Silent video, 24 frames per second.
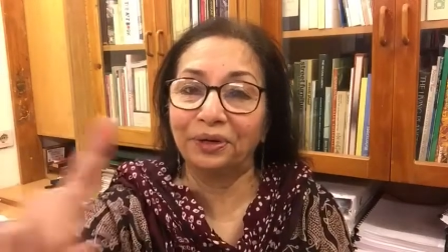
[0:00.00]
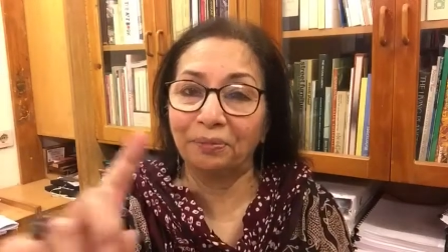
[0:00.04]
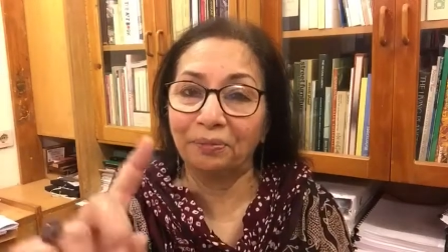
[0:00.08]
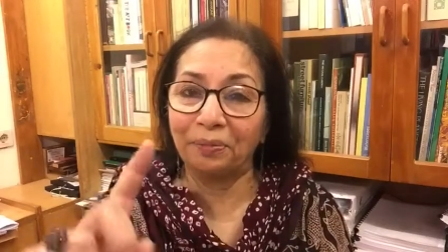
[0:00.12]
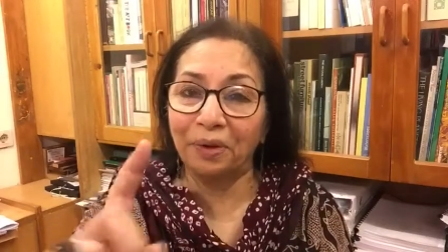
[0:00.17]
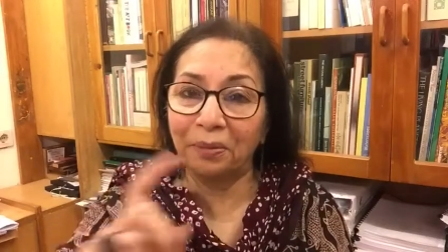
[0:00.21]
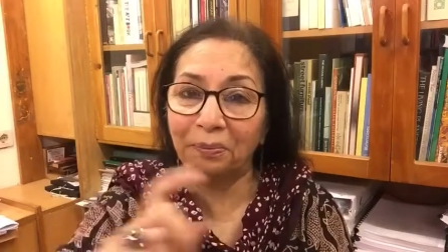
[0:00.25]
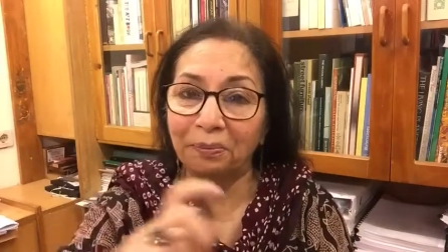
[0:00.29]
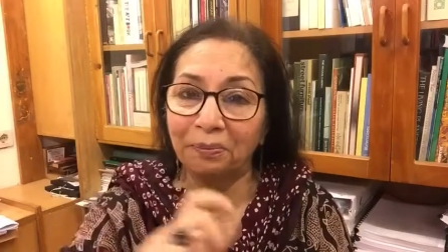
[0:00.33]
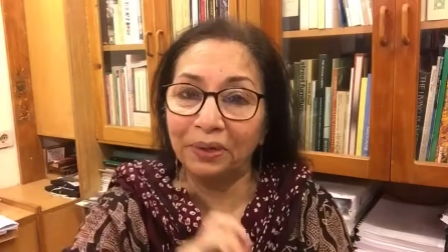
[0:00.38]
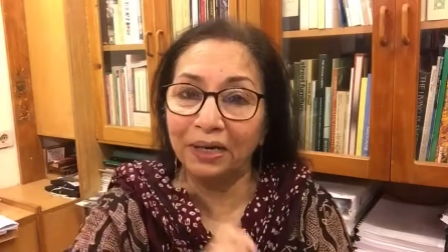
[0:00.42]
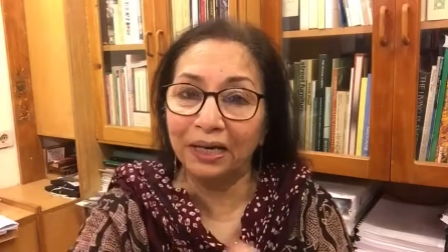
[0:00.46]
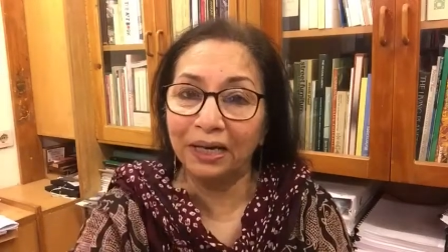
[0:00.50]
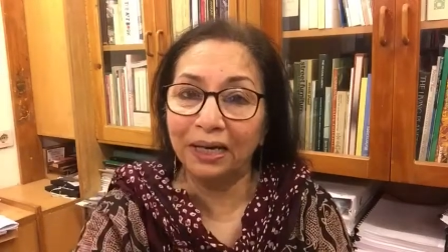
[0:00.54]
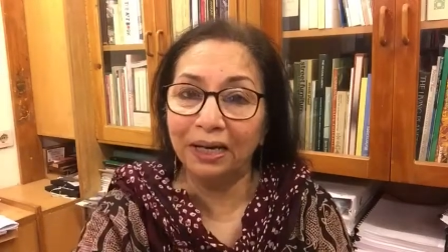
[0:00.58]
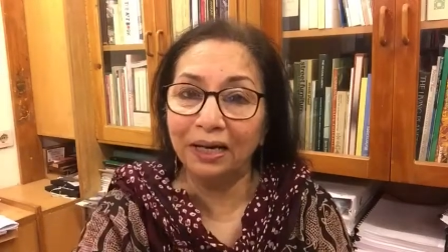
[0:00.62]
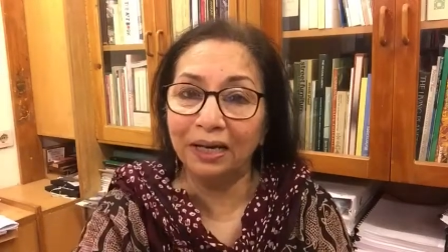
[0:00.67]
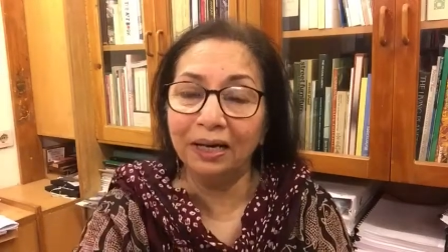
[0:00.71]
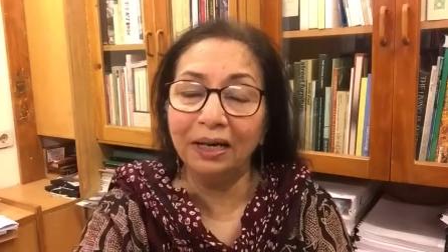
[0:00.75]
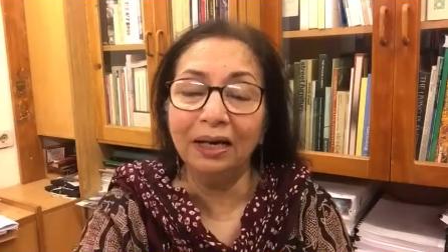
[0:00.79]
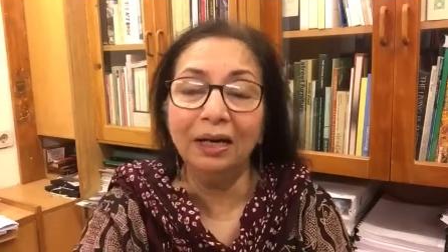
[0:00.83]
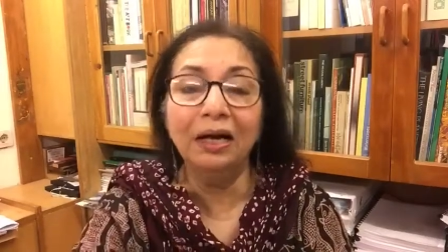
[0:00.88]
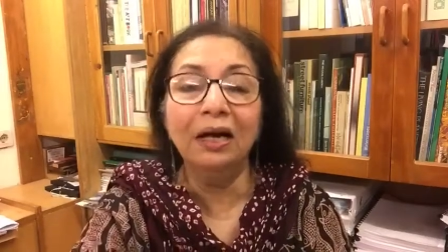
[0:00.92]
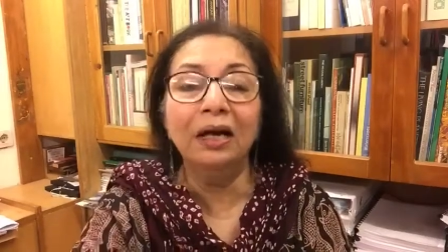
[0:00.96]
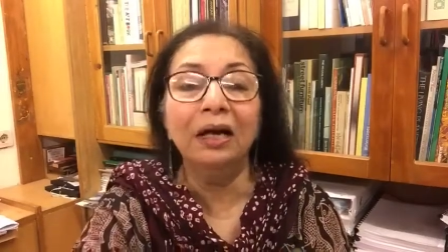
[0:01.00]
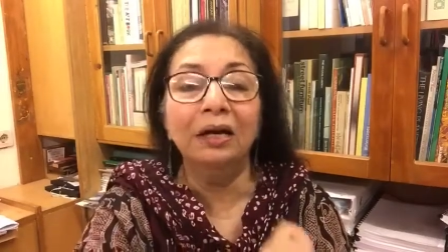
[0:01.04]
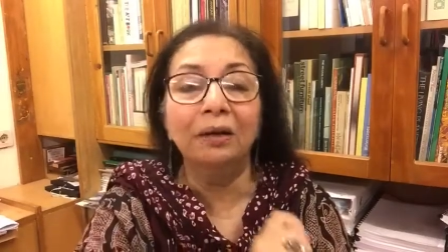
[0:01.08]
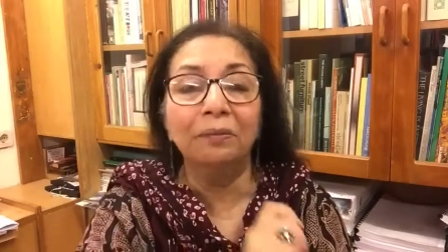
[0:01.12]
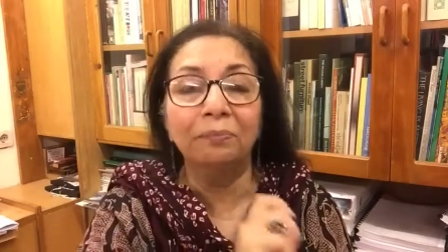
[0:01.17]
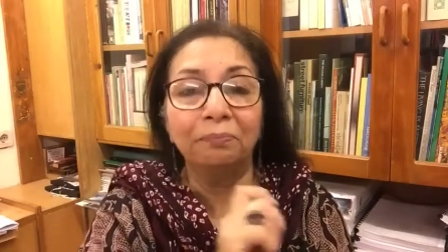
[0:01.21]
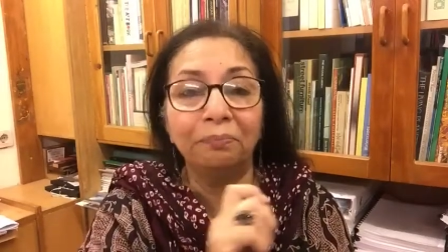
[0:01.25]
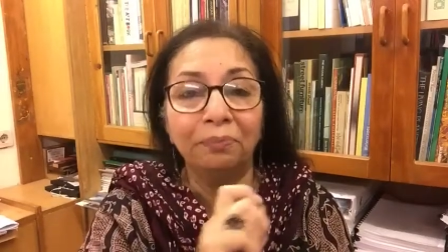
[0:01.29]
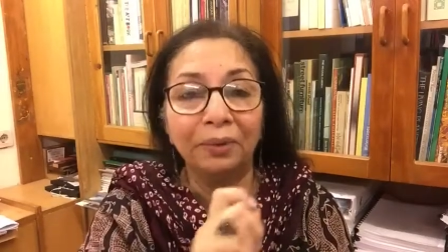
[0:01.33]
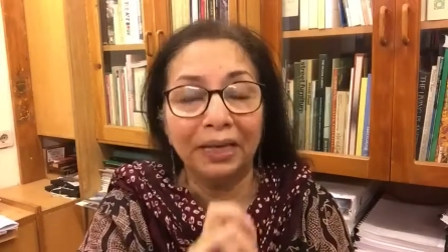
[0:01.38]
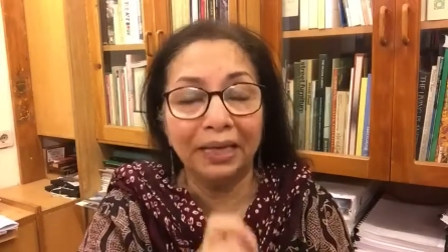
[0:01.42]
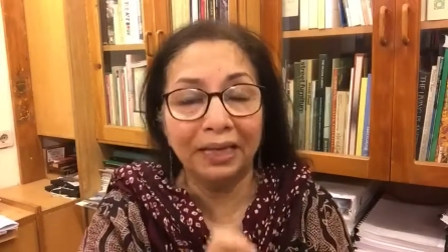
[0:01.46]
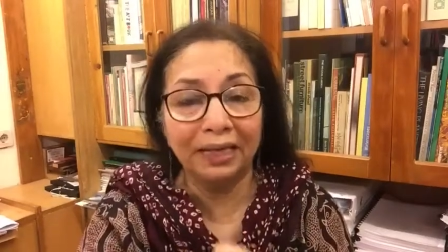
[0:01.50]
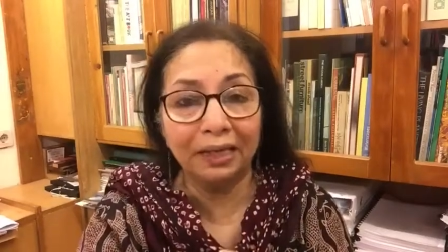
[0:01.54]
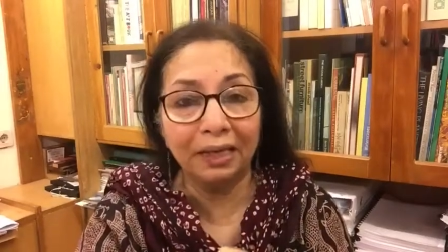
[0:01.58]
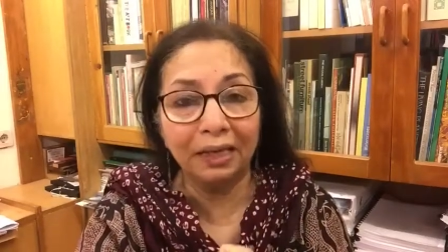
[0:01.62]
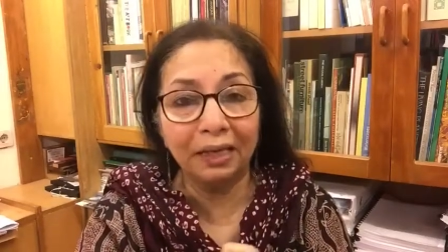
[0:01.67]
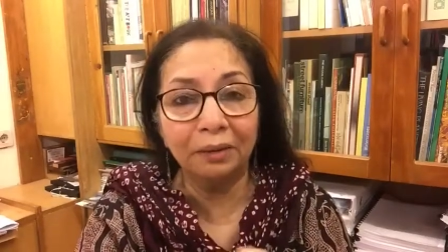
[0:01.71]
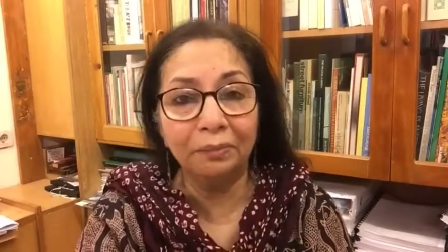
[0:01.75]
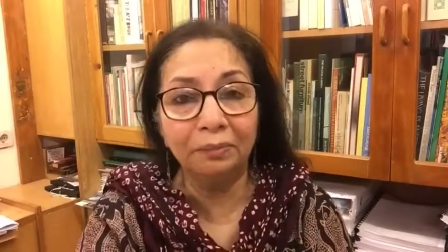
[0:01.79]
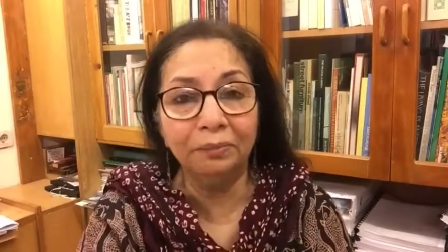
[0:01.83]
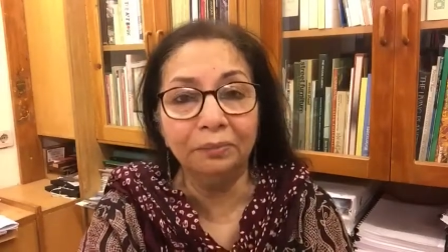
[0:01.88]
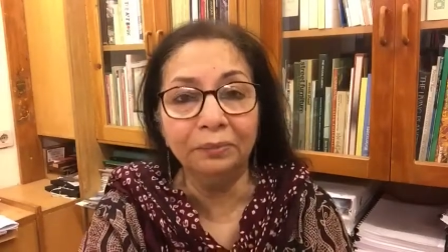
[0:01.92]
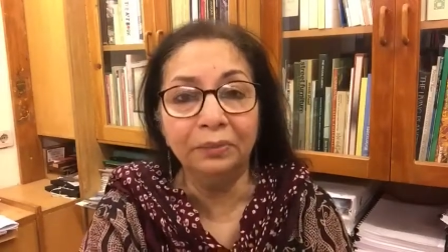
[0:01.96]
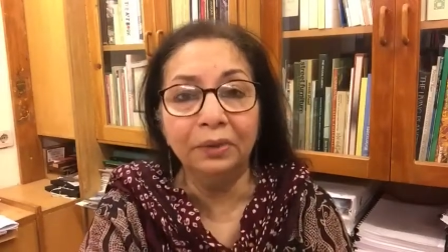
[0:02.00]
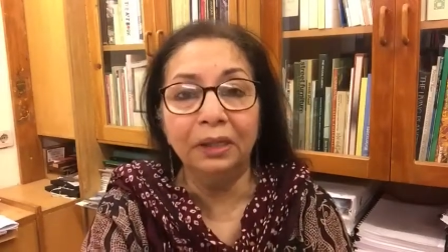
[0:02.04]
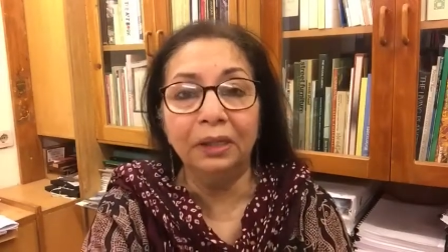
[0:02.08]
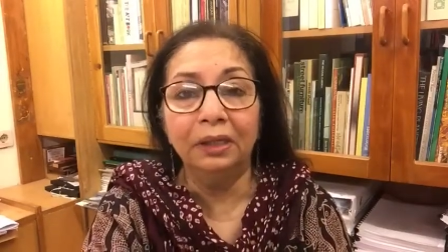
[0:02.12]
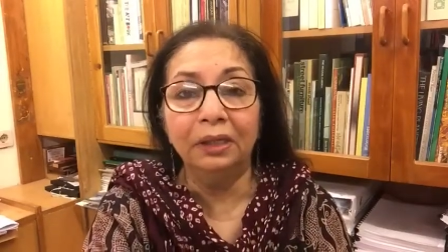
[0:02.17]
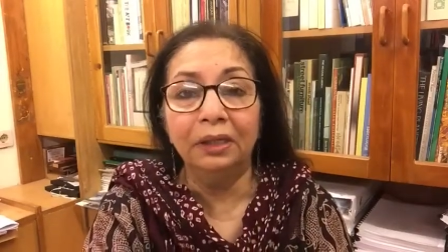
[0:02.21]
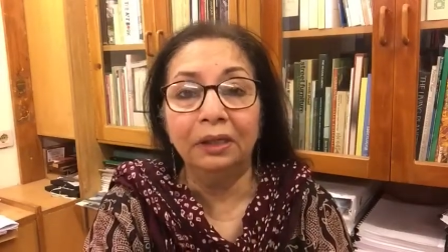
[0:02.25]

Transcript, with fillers: remember her Begum